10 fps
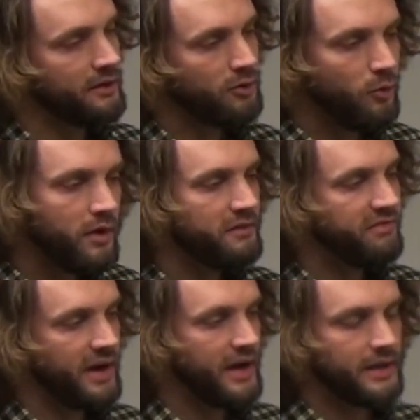or
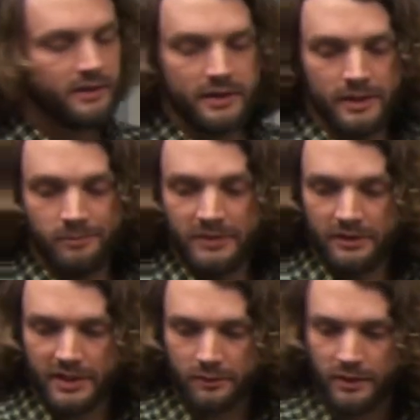quantified,
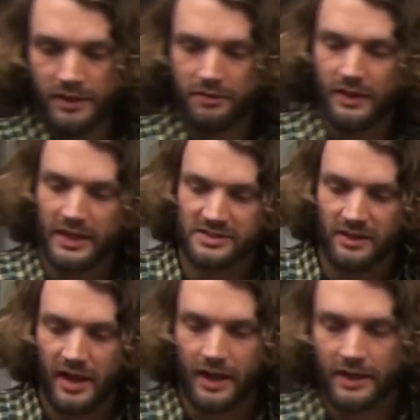dealing with things
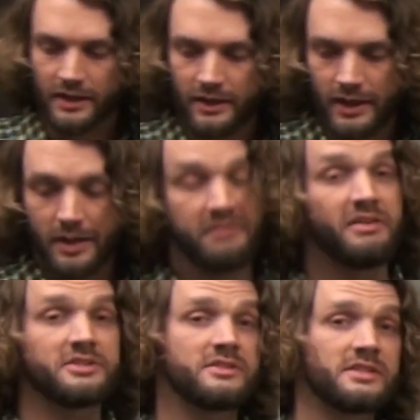like
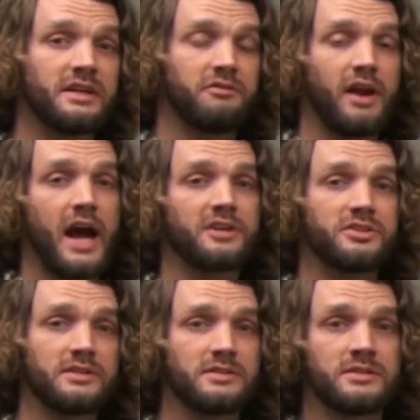efficiency of
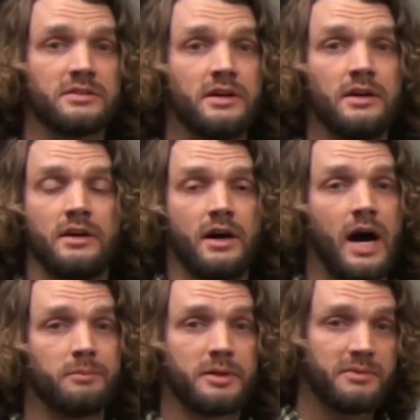reactions,
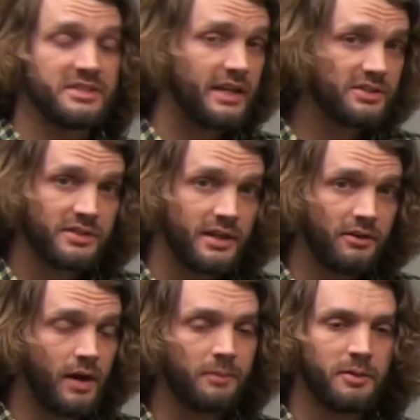optimization
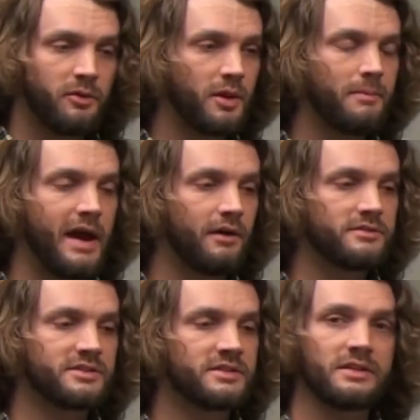or optimal
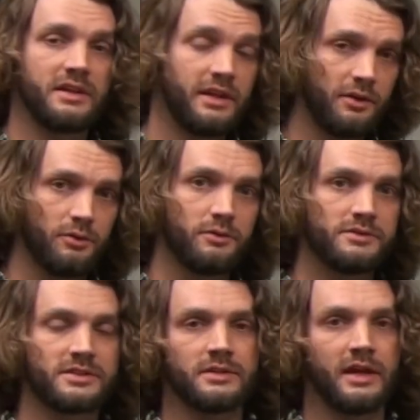amounts,
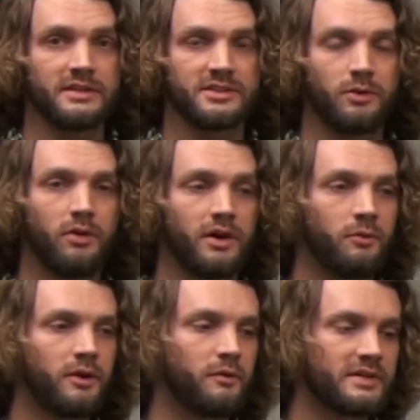yields, and so on. And
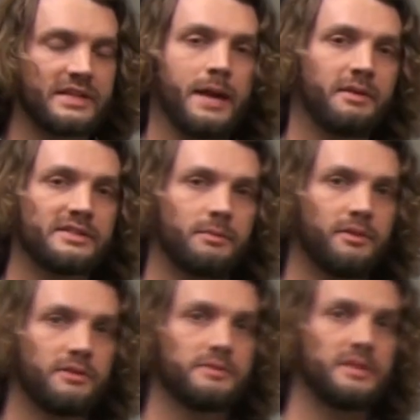we're going to examine some
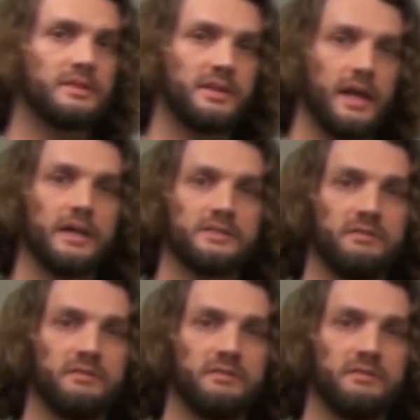of those in today's